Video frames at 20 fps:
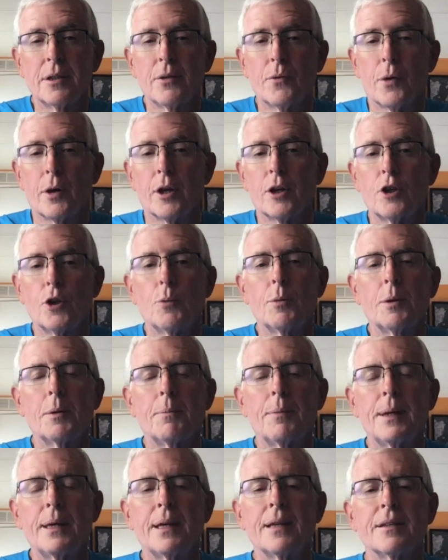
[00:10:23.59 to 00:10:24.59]
we're human
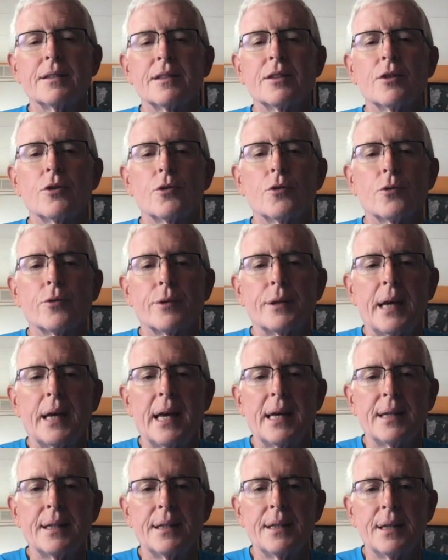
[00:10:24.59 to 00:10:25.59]
beings
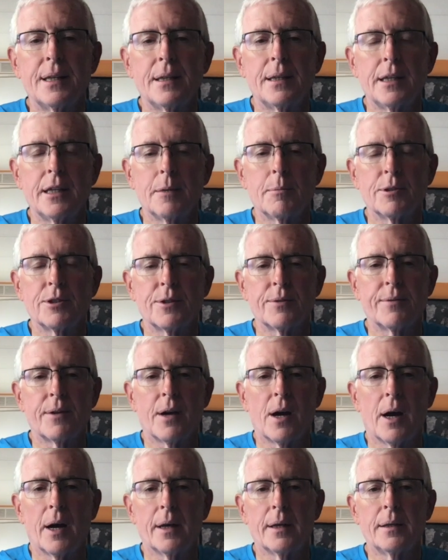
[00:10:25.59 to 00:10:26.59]
created in the image of
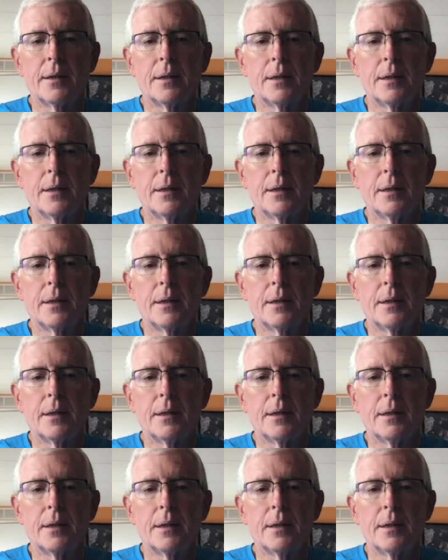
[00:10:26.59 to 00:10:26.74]
God.